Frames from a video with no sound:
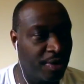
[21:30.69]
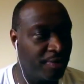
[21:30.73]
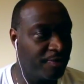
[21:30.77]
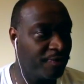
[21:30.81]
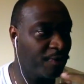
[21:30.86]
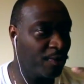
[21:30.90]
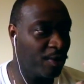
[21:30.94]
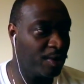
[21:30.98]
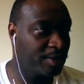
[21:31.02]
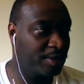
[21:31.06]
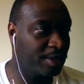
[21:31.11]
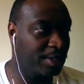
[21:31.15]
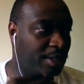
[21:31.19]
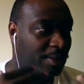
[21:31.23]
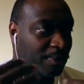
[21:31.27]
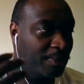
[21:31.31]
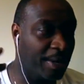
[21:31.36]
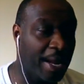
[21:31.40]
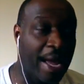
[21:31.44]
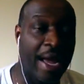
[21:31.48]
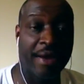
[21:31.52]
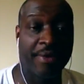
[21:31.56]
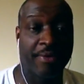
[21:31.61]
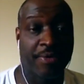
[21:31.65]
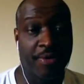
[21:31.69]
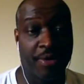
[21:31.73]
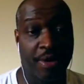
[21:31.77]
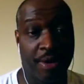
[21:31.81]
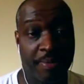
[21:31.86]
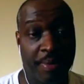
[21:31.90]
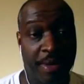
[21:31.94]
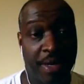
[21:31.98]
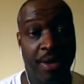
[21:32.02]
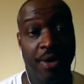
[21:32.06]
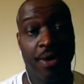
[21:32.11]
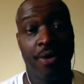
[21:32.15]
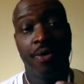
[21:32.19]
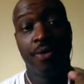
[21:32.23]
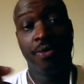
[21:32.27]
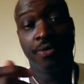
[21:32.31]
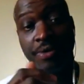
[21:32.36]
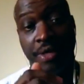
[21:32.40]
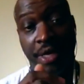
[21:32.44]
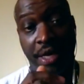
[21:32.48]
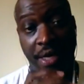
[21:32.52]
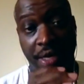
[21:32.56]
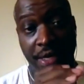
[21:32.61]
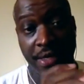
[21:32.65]
Unfortunately, when I grew up in the
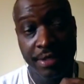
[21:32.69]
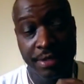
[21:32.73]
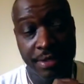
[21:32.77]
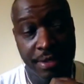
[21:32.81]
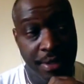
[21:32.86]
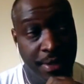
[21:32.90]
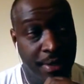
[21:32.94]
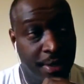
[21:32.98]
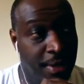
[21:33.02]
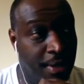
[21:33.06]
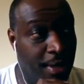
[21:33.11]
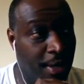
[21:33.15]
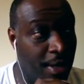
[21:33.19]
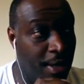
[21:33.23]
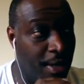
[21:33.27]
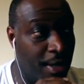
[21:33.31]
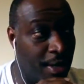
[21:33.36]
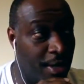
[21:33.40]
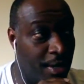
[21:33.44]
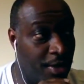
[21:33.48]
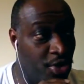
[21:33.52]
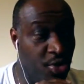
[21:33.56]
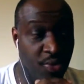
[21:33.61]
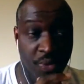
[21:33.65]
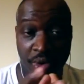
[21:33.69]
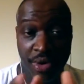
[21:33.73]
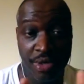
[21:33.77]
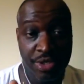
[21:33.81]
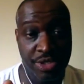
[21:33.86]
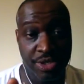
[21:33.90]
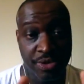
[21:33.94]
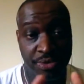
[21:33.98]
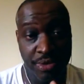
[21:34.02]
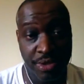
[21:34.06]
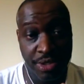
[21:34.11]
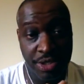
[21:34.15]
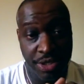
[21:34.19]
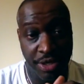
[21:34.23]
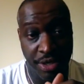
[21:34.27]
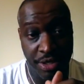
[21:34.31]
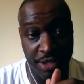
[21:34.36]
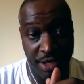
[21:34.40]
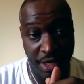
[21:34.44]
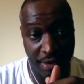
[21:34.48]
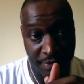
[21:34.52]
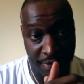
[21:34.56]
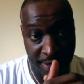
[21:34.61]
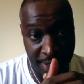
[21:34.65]
old days, you wore a suit to
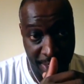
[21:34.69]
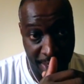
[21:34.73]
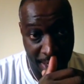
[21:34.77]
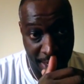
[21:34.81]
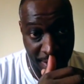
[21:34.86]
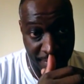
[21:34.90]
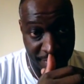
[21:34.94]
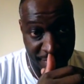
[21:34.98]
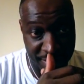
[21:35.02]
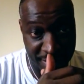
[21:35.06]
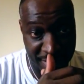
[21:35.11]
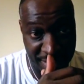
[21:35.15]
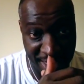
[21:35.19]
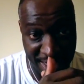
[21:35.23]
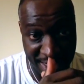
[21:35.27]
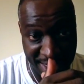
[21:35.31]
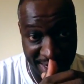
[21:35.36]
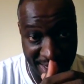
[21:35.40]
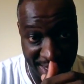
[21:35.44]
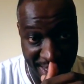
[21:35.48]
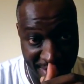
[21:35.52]
church every Sunday.